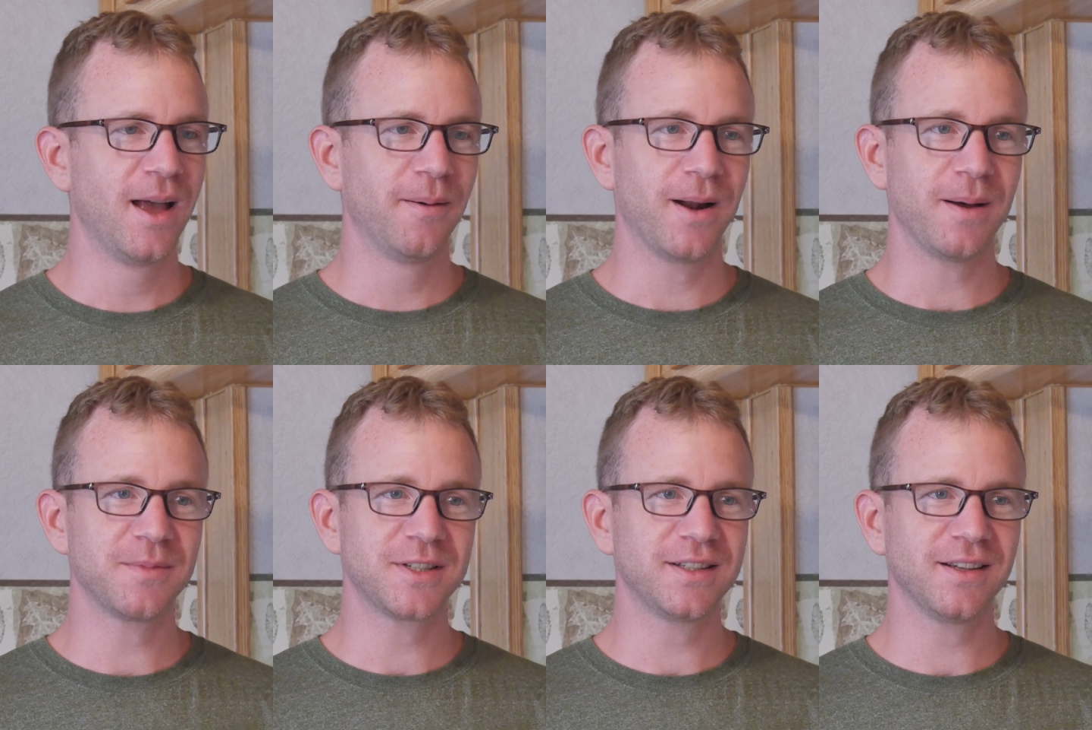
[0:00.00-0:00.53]

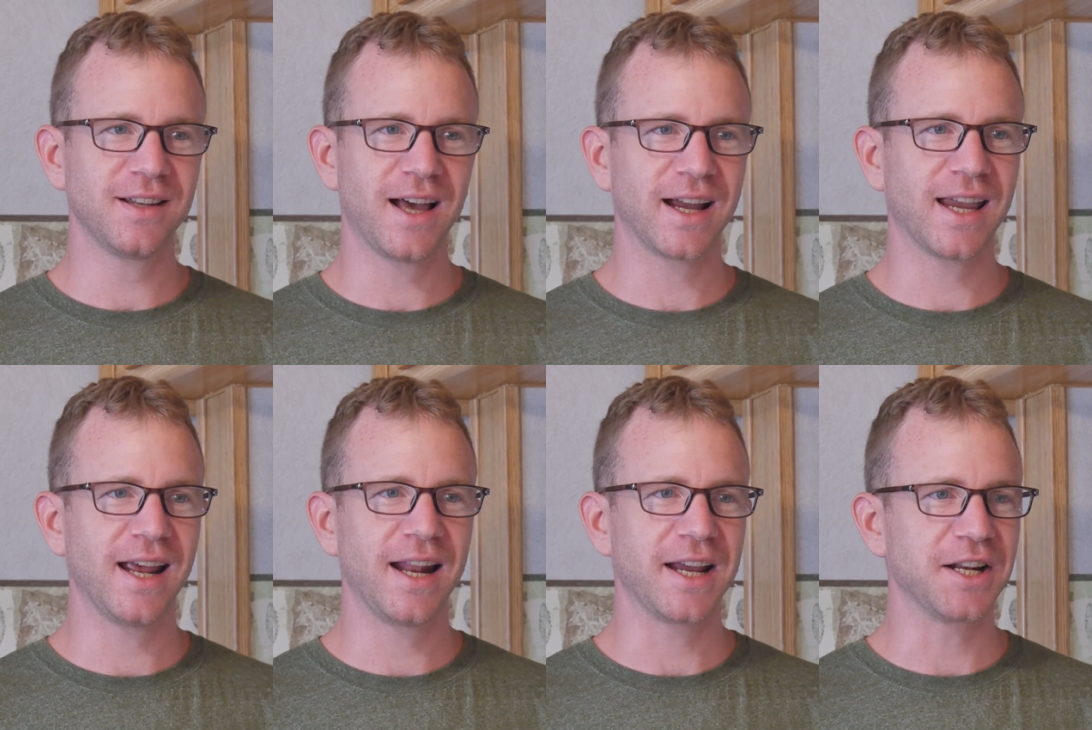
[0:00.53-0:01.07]
I'm still not
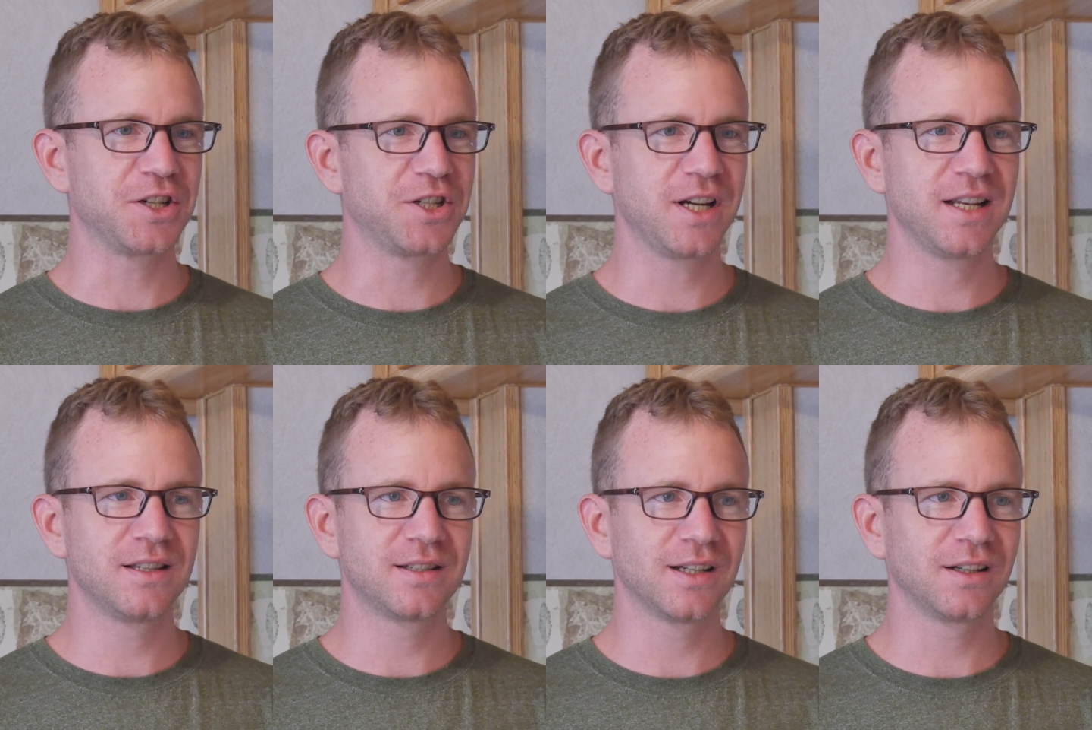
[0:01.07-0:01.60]
getting a
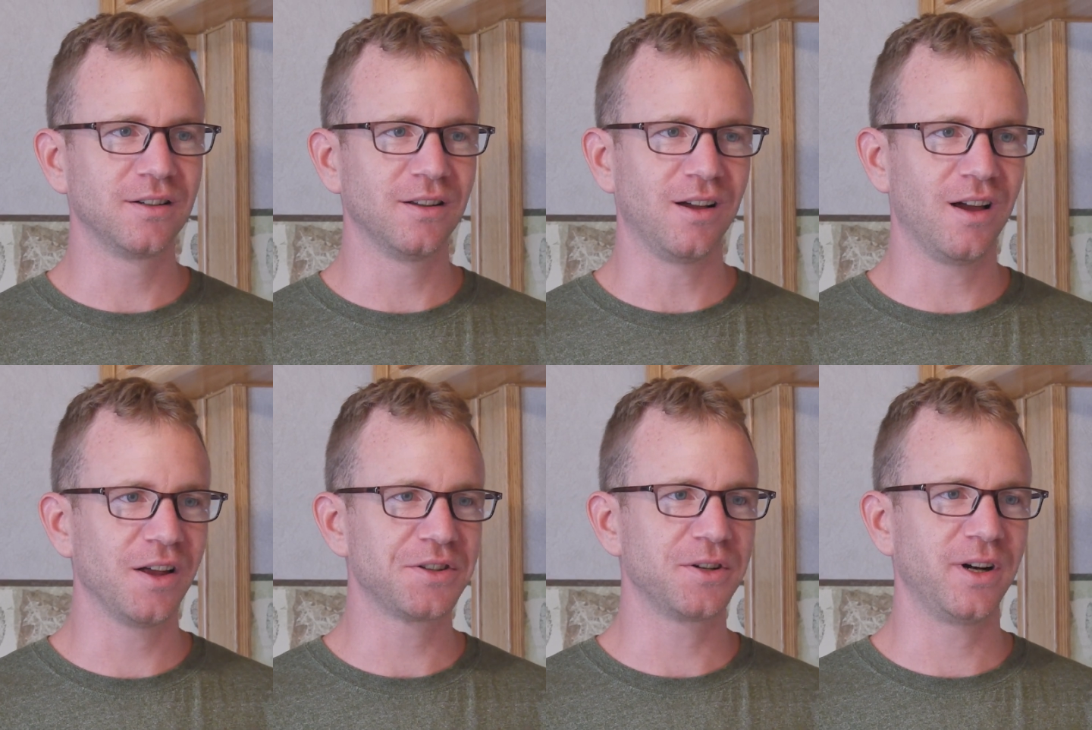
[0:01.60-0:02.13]
gene signal
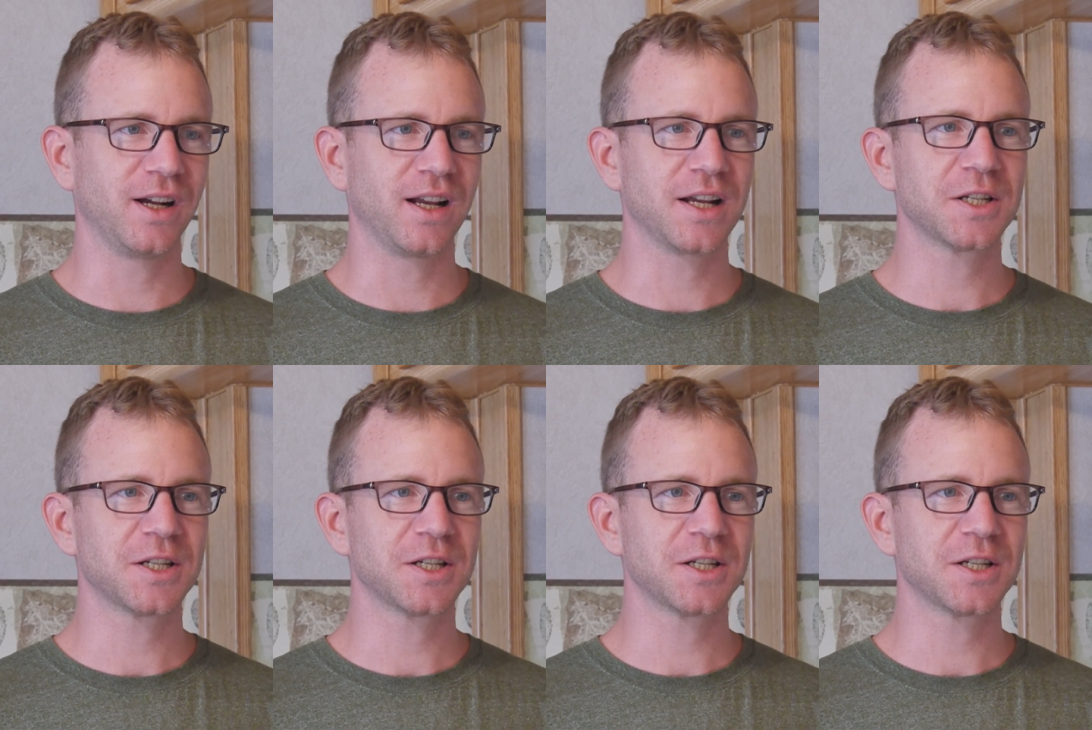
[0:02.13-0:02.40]
altering